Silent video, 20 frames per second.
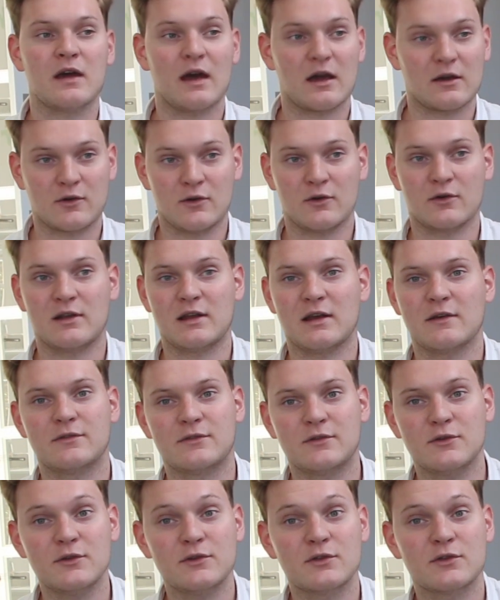I currently
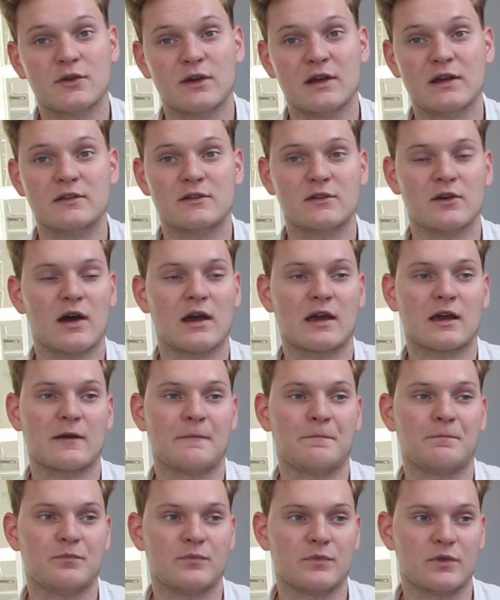have two screens, so I
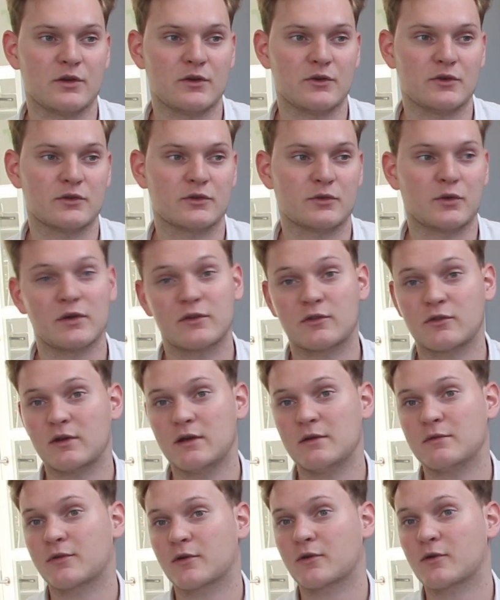can use one
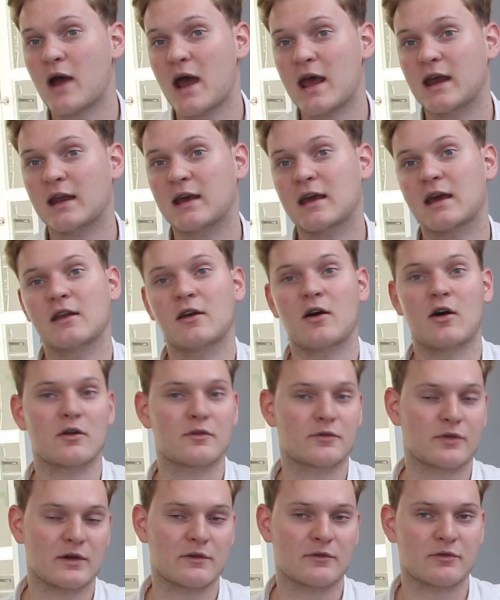screen for writing and the
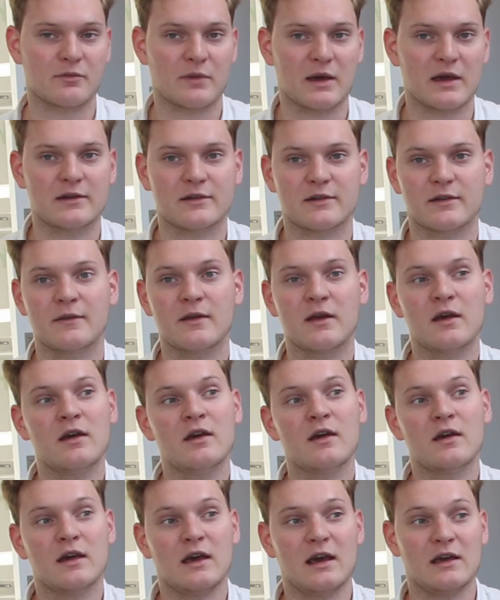other for information.
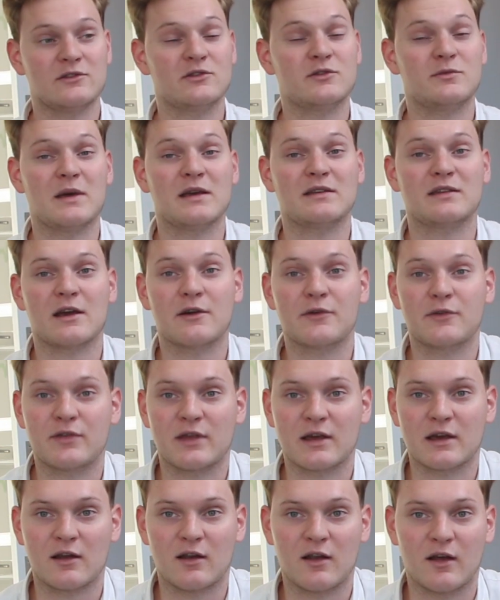It just makes
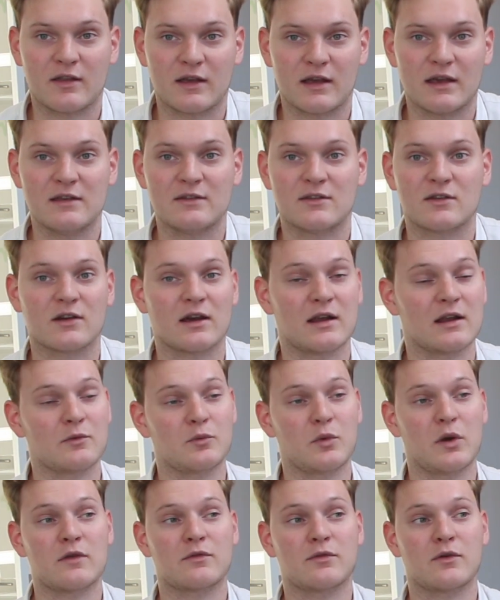everything a lot easier, and
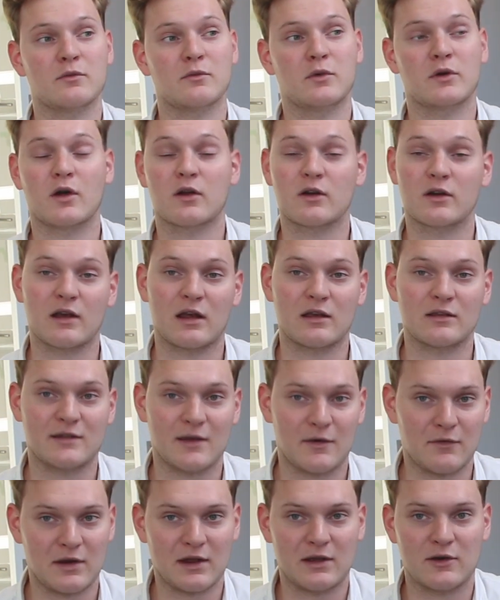it went from
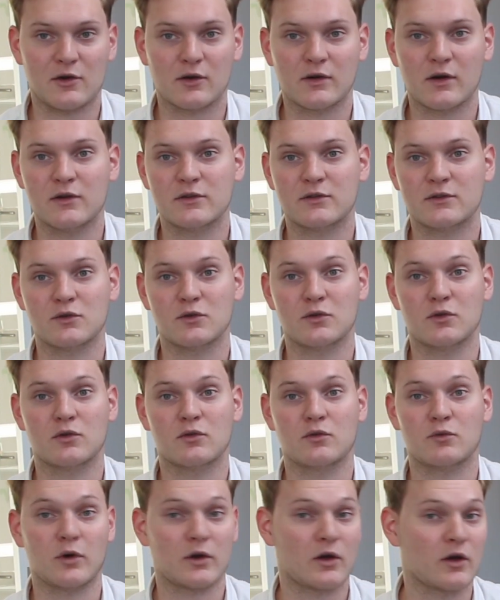170 euros to
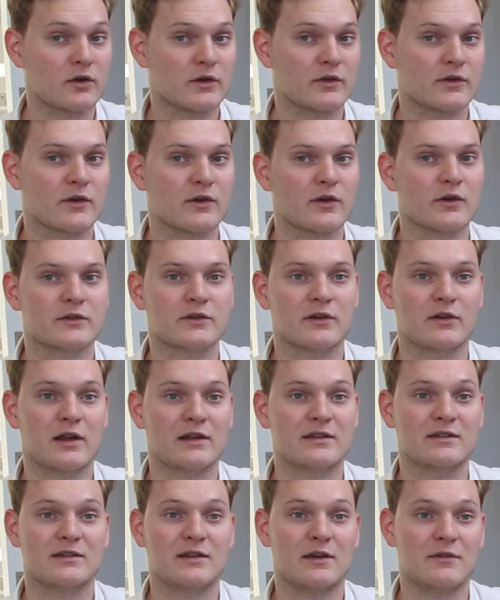100 euros, so
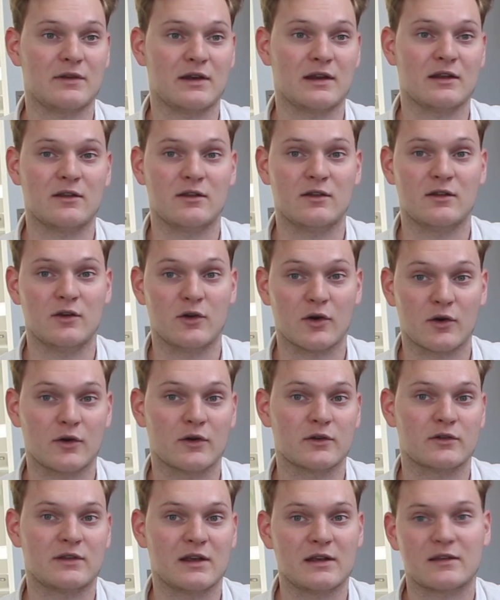that's 70
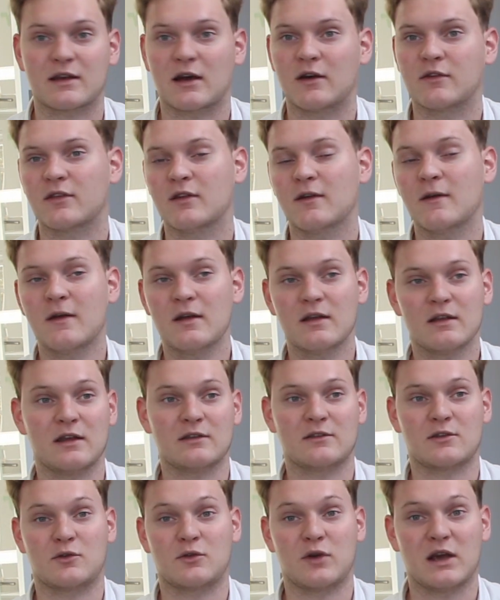euros discount.
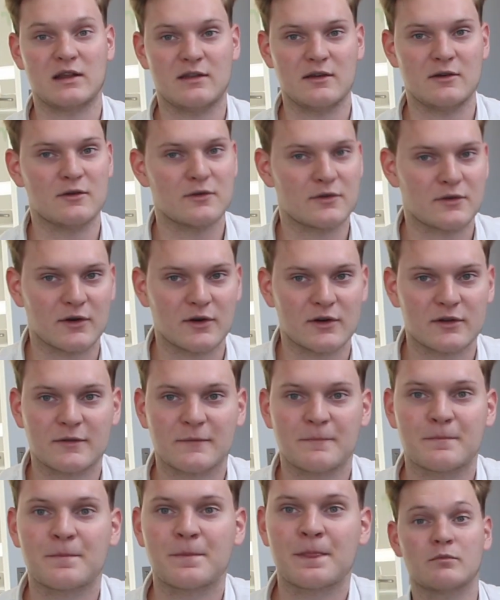That's a great deal, of
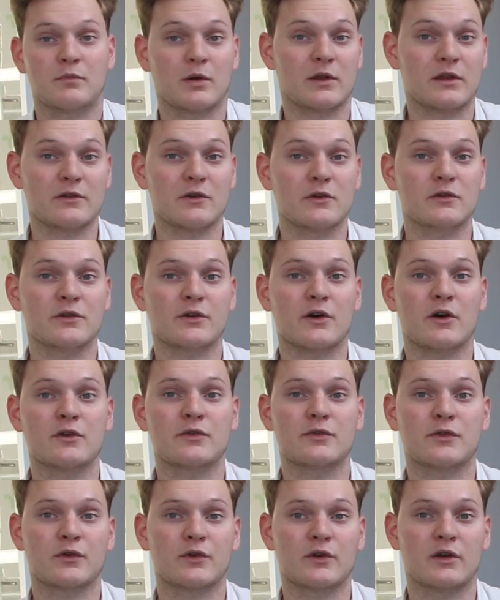course. But this also
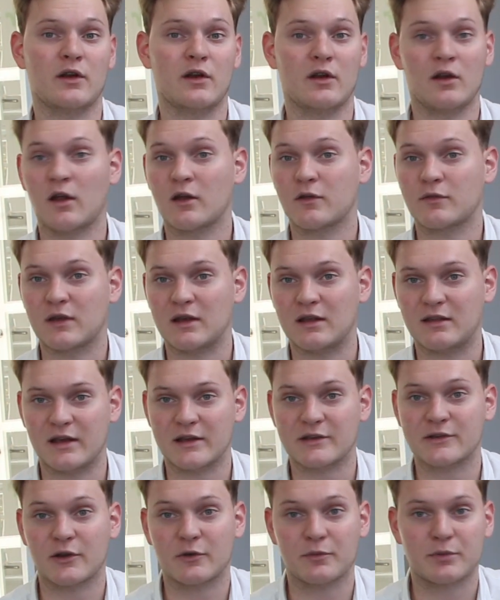goes for a lot of the
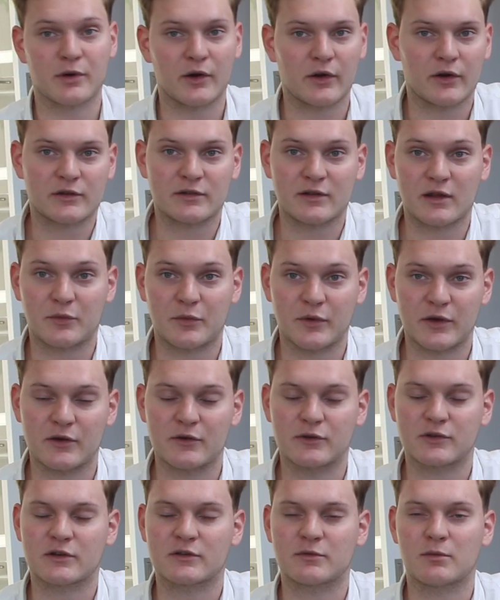digital products that we
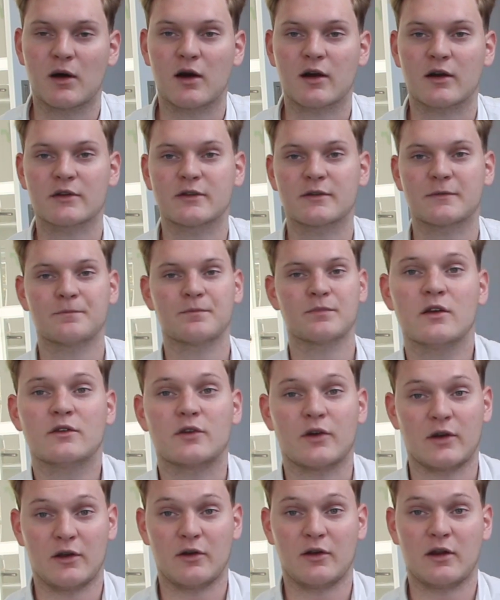use as bloggers.
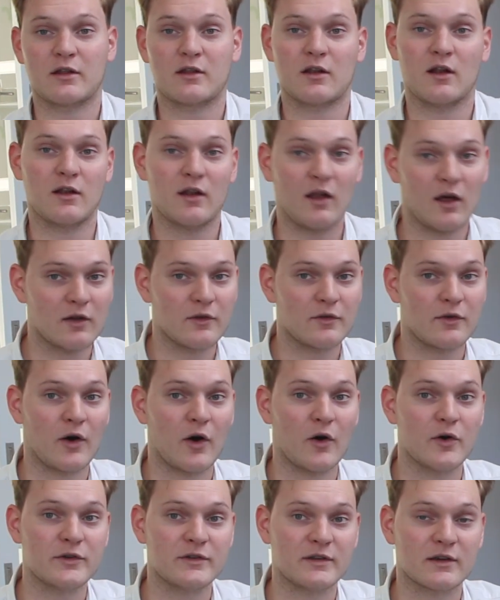So I know that a lot of
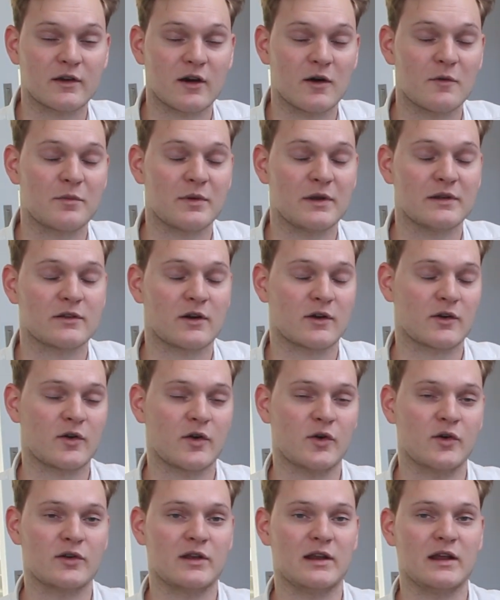hosting companies are
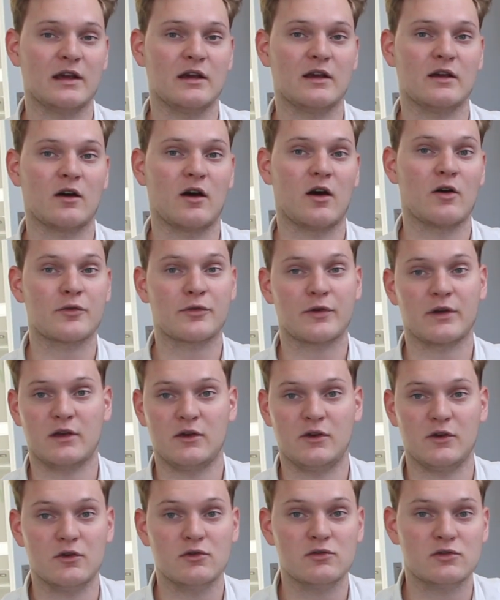currently offering
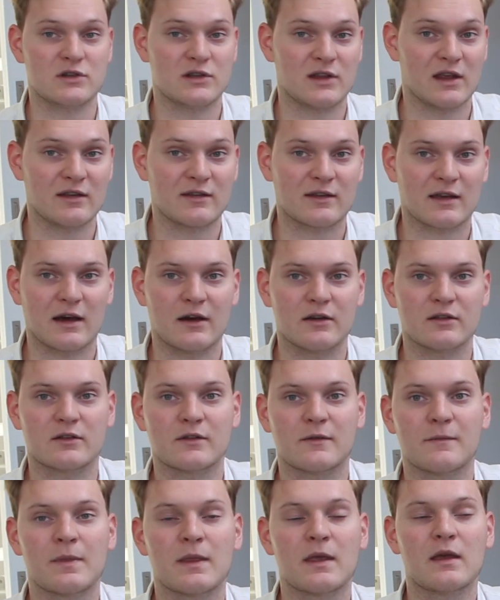huge
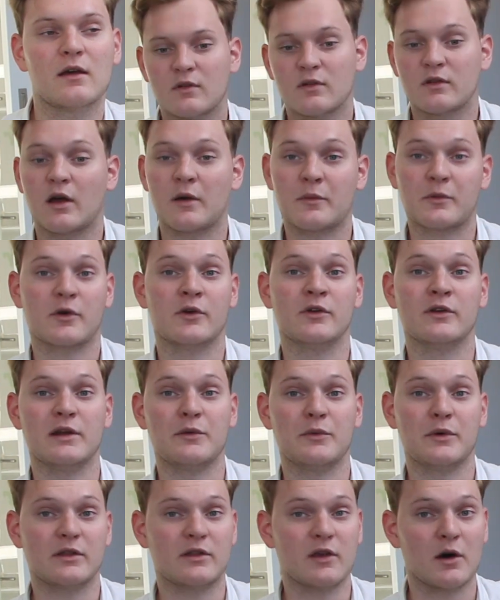discounts. Now I'm
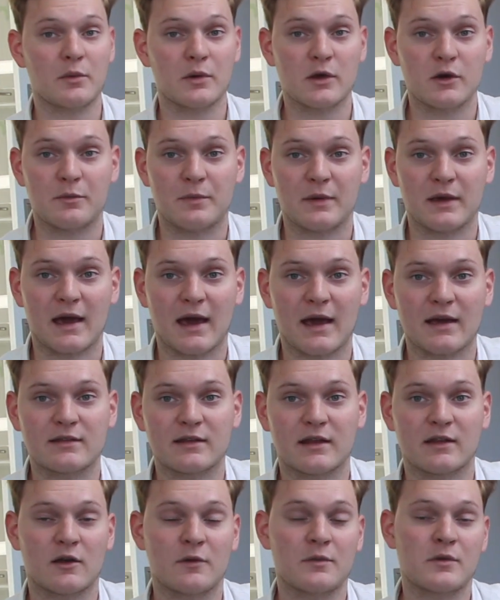currently with
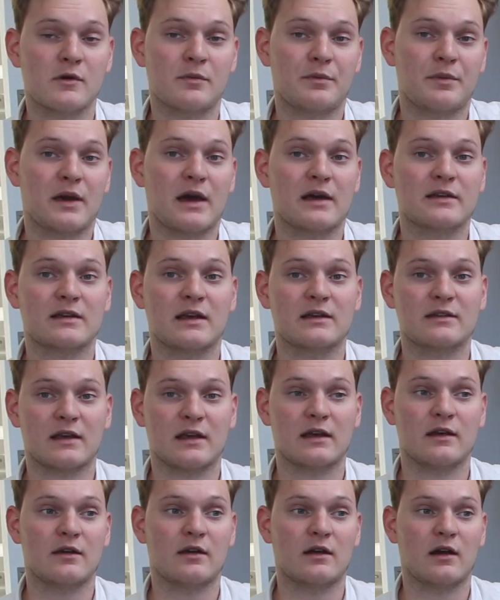WPX, and WPX has
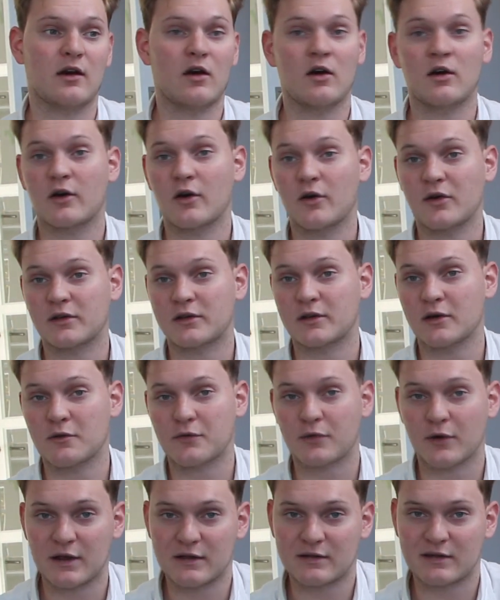an ongoing sale
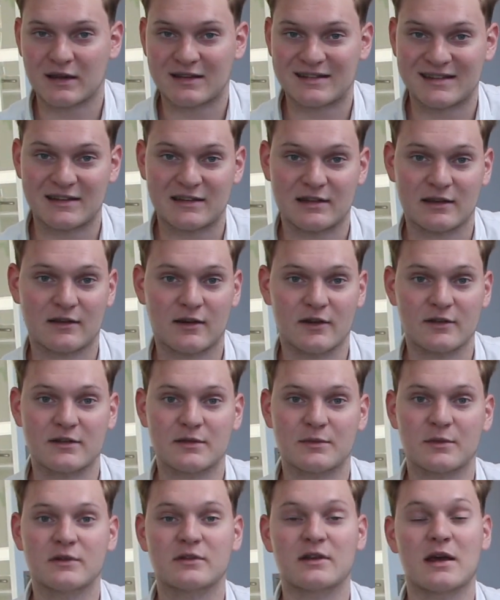for its existing
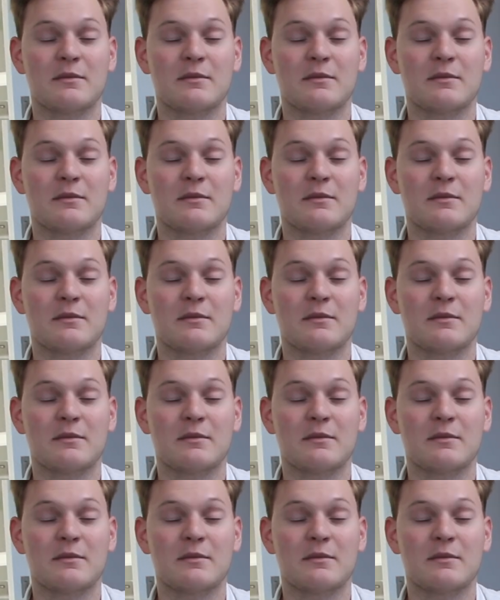customers.